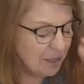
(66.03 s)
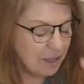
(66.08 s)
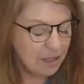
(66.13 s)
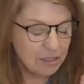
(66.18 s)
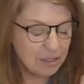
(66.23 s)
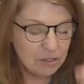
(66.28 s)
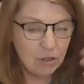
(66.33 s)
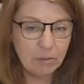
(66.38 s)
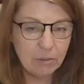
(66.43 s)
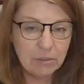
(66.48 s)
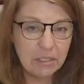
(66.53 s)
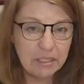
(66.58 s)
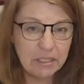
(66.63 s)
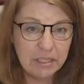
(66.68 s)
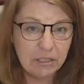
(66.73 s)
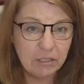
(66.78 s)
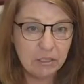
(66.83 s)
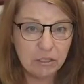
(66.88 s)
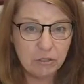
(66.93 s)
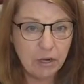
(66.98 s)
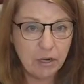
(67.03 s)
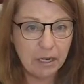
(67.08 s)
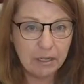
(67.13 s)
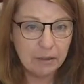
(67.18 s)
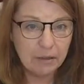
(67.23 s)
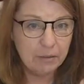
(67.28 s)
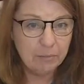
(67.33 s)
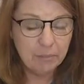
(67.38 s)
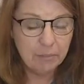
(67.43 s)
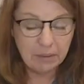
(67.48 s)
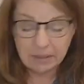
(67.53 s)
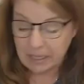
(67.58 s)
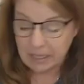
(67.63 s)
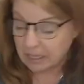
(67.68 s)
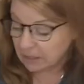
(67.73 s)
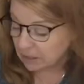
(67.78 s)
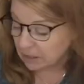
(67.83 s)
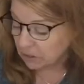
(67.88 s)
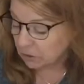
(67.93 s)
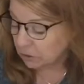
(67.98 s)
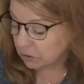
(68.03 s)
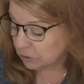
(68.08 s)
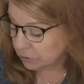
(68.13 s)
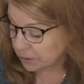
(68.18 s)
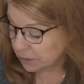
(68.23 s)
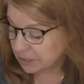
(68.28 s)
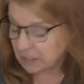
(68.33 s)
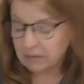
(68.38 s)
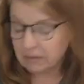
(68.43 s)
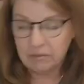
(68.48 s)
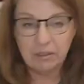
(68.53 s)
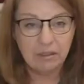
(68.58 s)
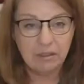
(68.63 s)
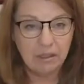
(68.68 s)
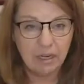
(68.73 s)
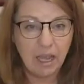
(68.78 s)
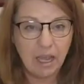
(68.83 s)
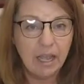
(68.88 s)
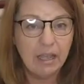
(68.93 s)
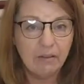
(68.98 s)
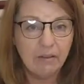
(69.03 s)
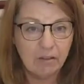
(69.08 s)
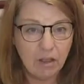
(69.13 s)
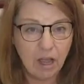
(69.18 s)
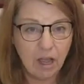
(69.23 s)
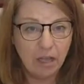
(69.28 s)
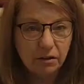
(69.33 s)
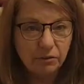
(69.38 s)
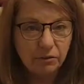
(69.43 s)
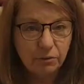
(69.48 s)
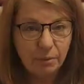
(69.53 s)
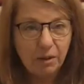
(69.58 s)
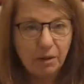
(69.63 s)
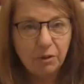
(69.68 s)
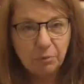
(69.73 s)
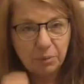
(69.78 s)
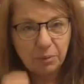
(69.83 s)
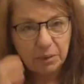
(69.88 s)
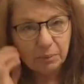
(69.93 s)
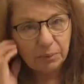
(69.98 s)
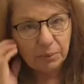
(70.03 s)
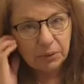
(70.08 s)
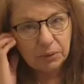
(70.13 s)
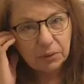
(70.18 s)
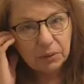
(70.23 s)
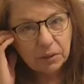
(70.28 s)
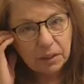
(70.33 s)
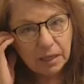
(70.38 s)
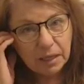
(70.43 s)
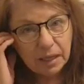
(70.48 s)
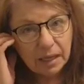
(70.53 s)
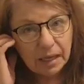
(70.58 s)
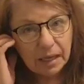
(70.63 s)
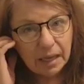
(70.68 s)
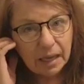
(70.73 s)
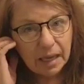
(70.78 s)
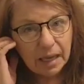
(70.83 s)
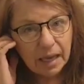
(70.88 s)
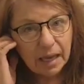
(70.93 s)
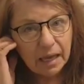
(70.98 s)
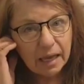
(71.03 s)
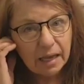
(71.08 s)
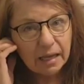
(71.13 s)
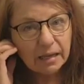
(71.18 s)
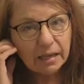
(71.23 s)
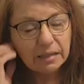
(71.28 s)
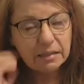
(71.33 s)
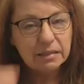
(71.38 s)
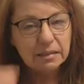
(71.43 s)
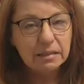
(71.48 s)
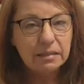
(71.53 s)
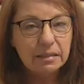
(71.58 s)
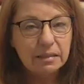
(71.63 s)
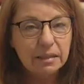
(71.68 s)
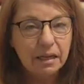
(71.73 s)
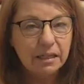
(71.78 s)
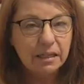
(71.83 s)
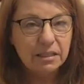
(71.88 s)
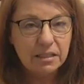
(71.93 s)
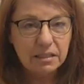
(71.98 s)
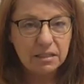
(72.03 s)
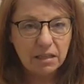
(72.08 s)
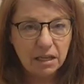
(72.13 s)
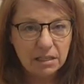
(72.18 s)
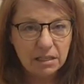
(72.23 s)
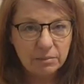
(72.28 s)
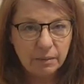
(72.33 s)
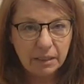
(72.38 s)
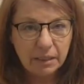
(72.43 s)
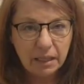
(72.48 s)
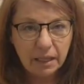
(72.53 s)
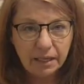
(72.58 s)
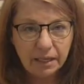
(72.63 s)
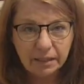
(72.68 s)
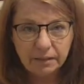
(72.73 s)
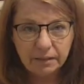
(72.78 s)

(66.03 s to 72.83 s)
So I'm just here to try to take the little creativity that I have gotten from other people, and I just lost my light.